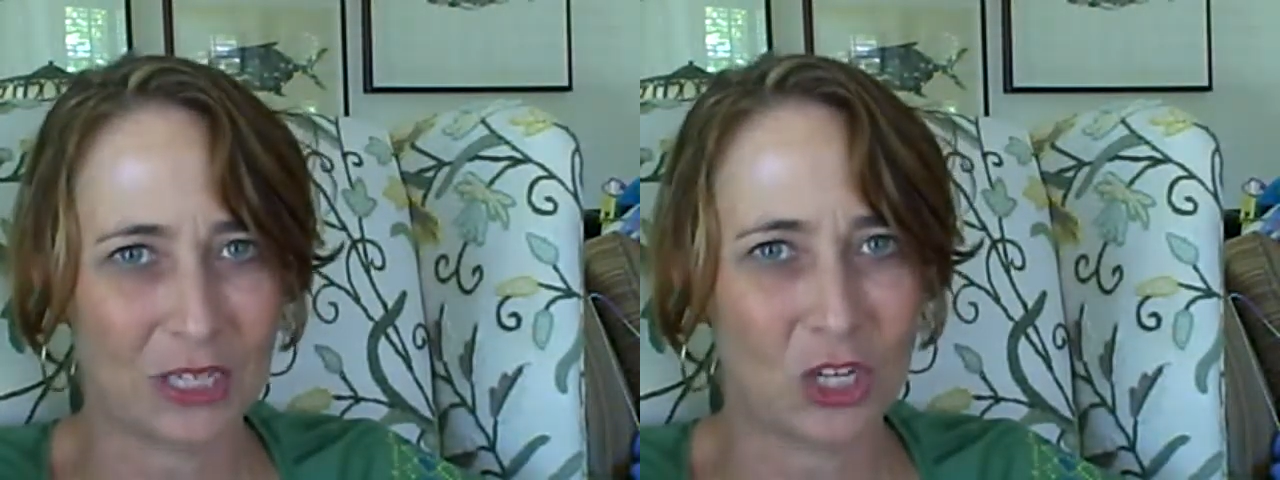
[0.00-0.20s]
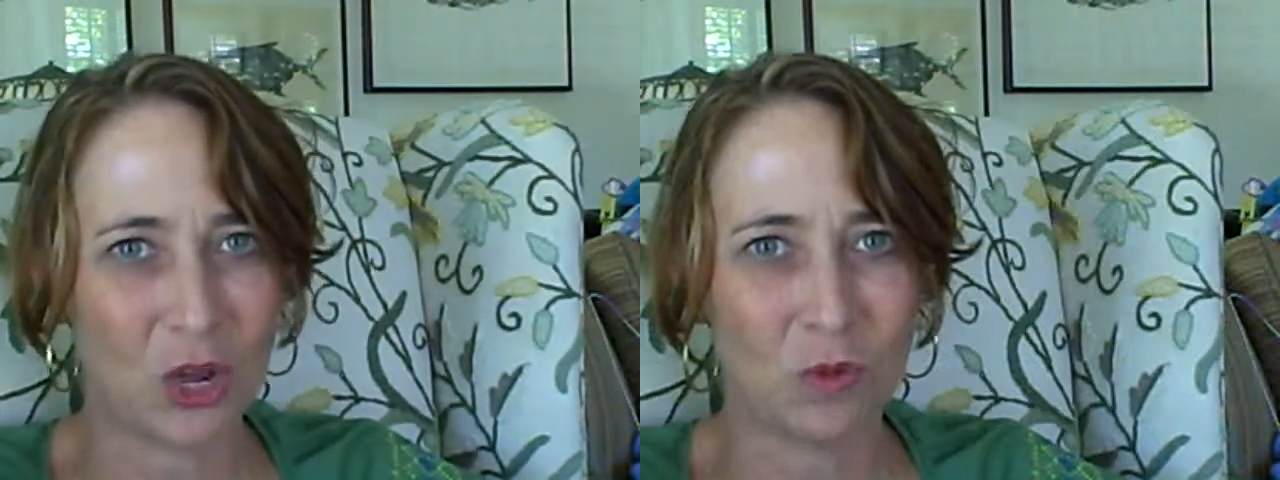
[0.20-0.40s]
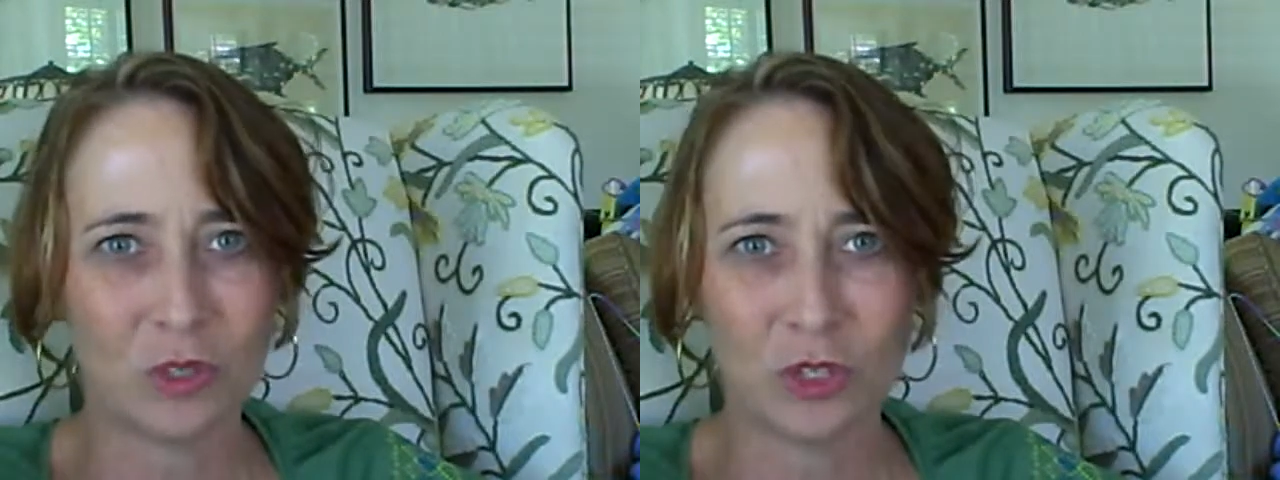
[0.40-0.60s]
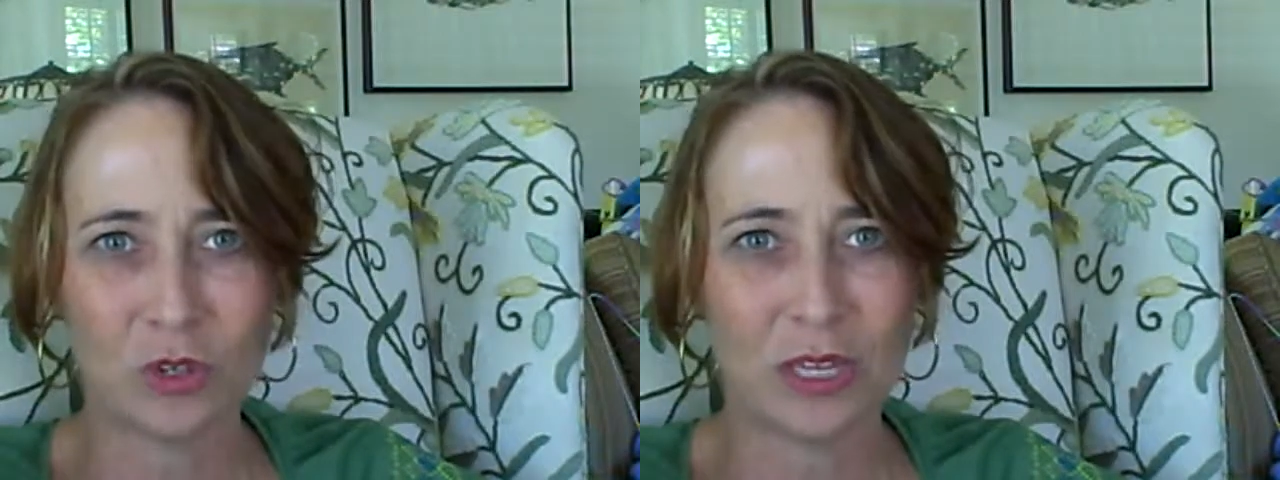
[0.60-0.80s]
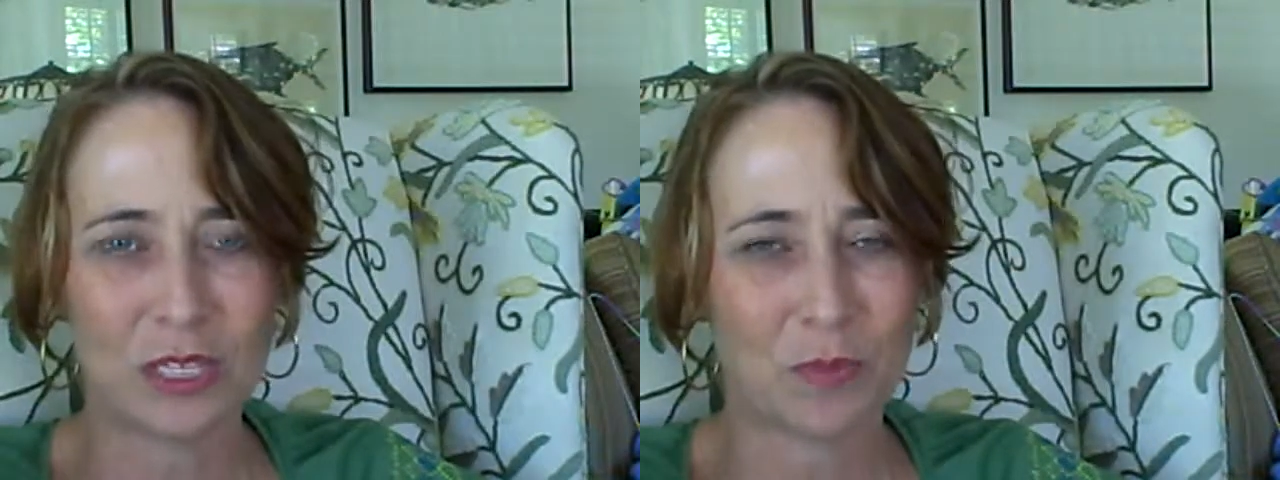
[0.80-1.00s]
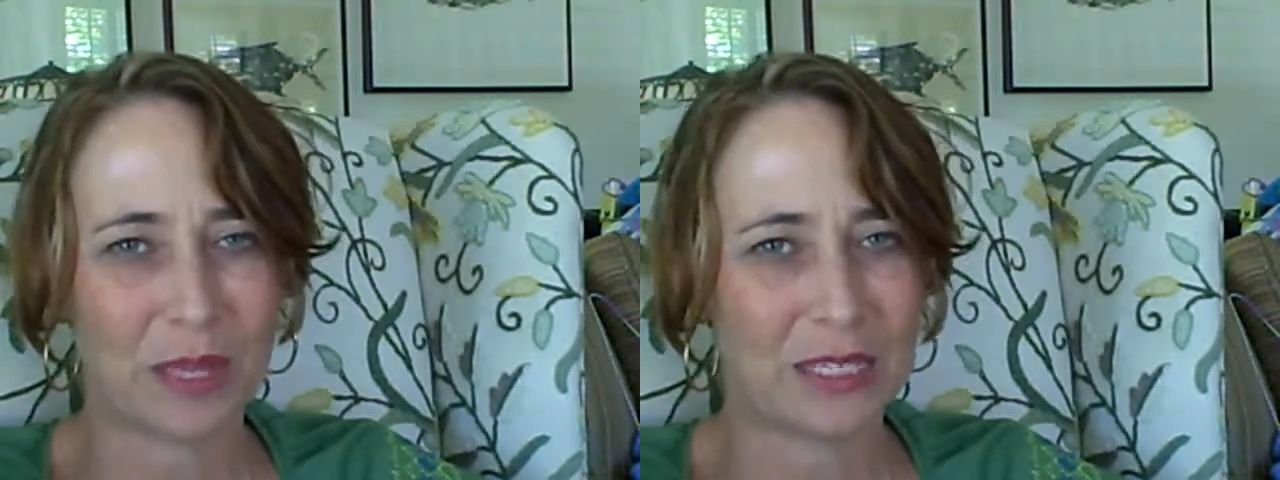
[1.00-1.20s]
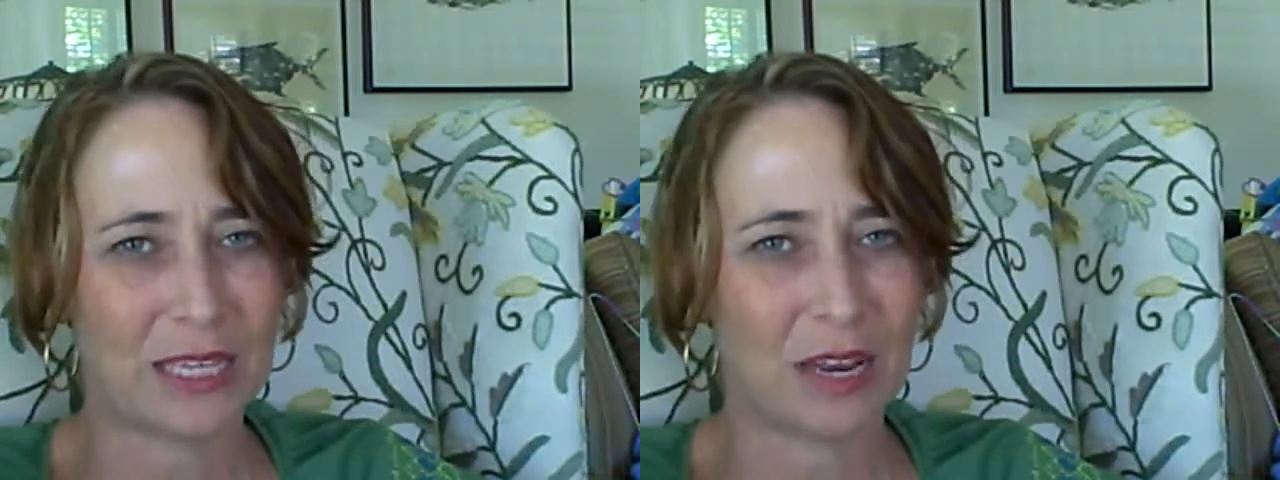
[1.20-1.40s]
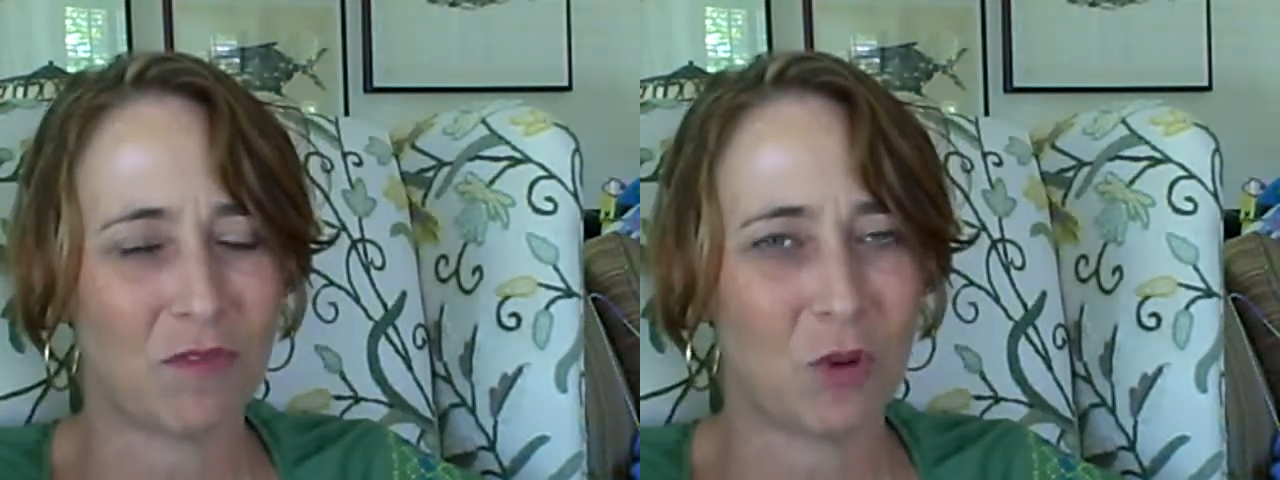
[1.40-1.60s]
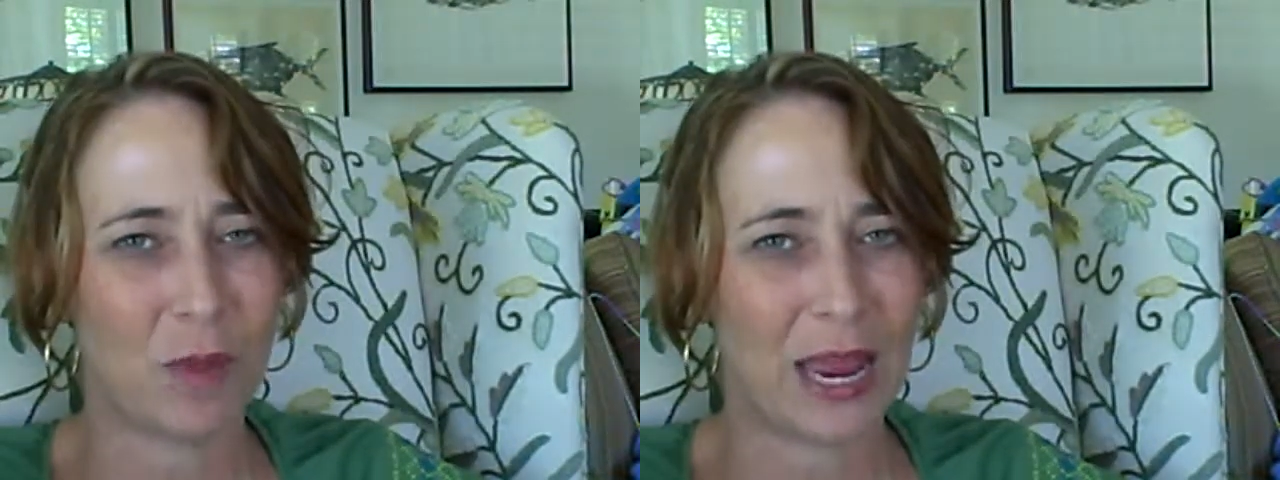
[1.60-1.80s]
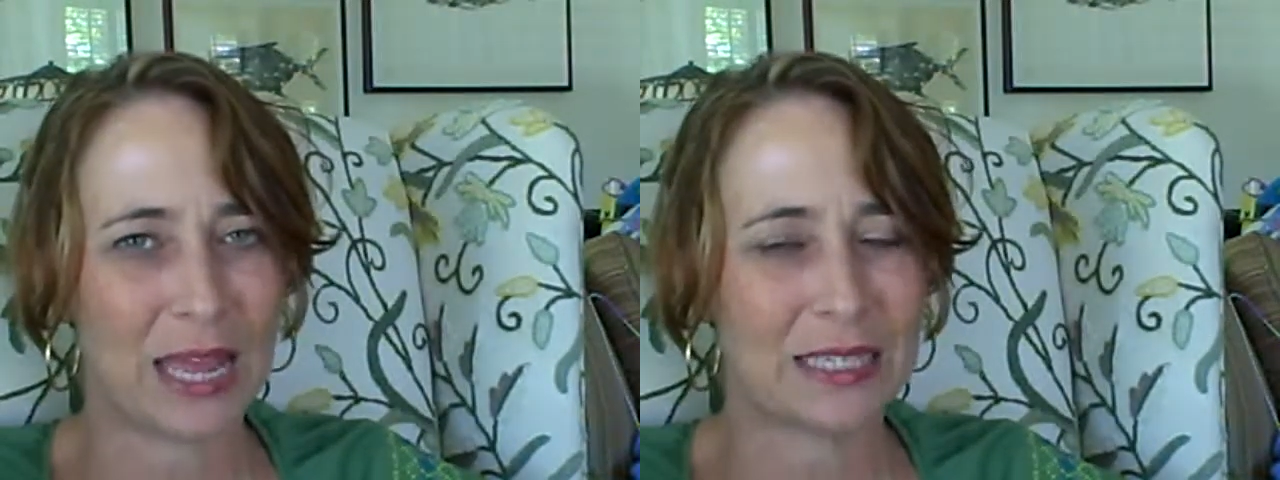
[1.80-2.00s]
Don't do this by the seat of your
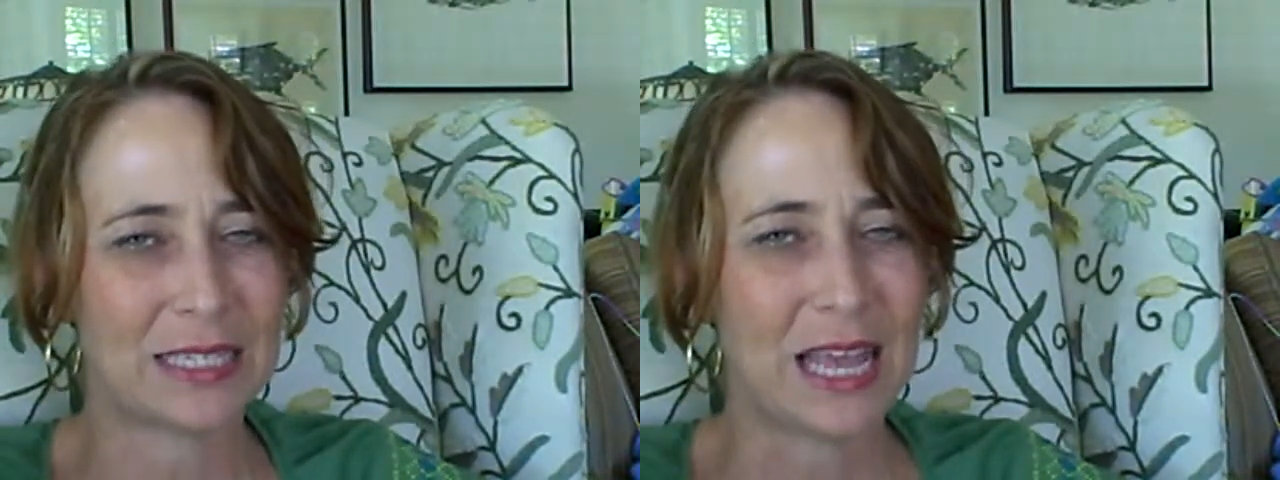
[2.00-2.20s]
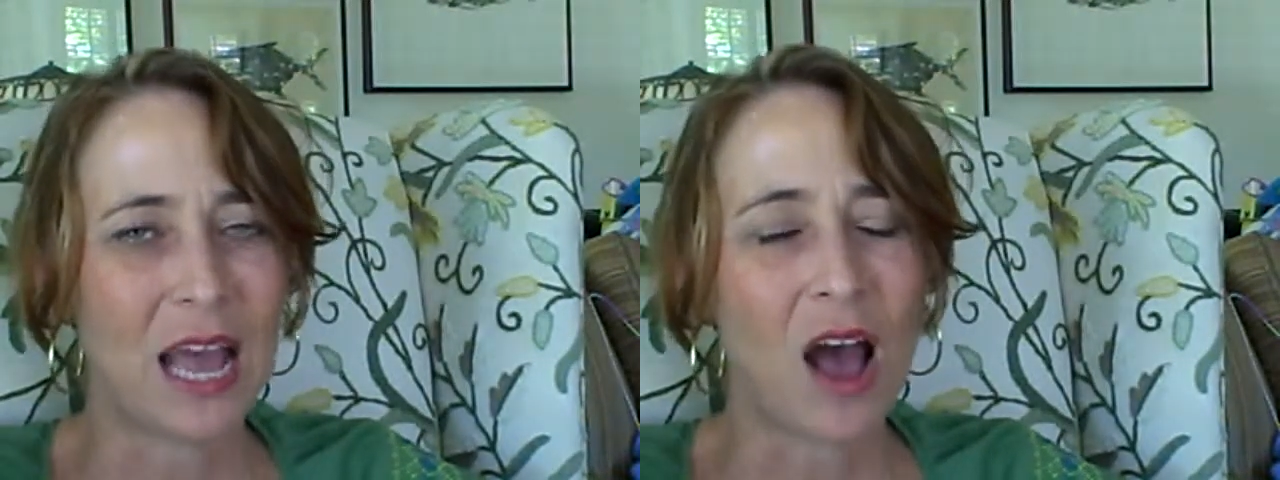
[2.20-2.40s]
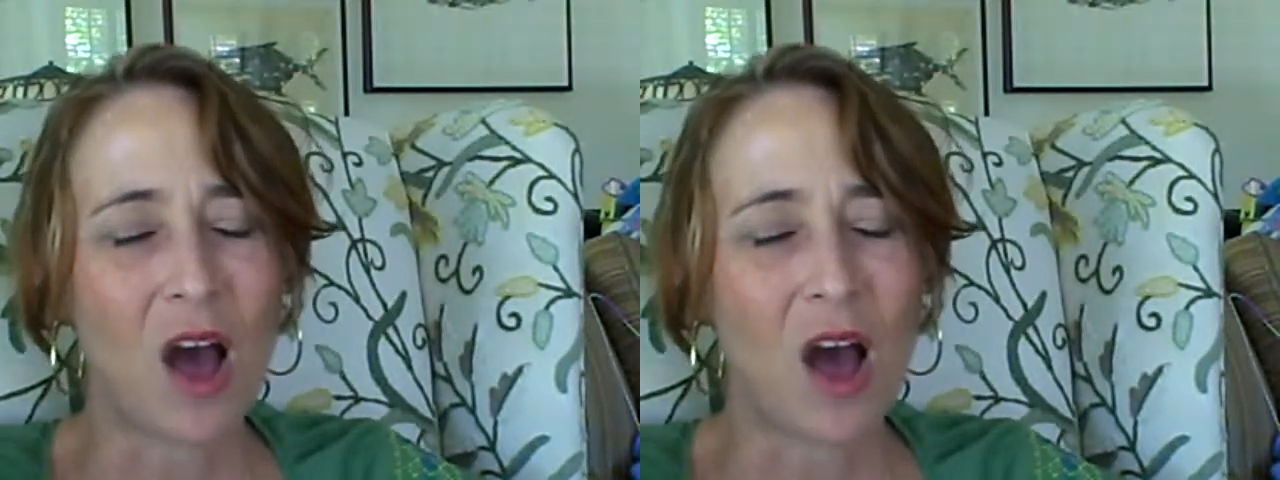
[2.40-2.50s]
pants.